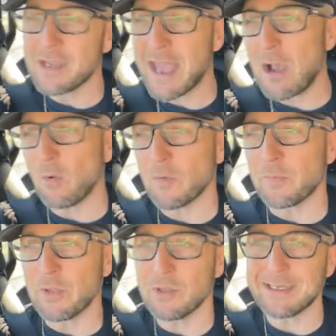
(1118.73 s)
and now we're
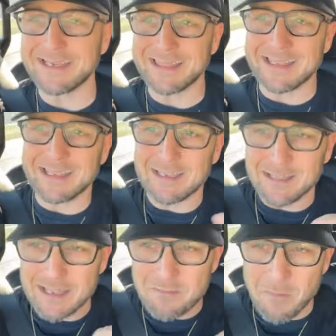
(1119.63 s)
building
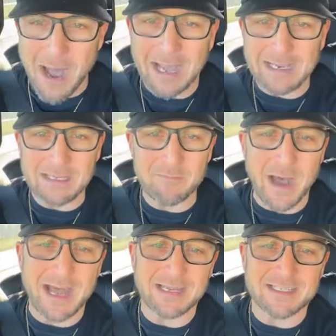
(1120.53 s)
the
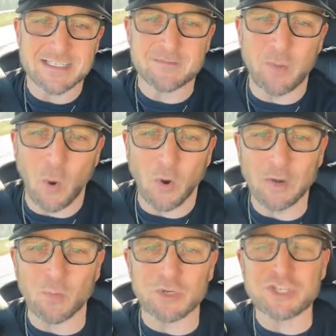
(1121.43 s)
mind-body
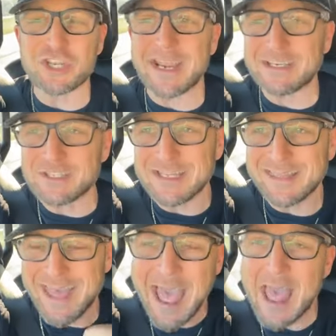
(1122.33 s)
sport. We're
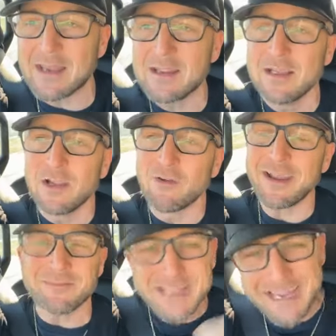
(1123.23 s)
changing that. Right, I'm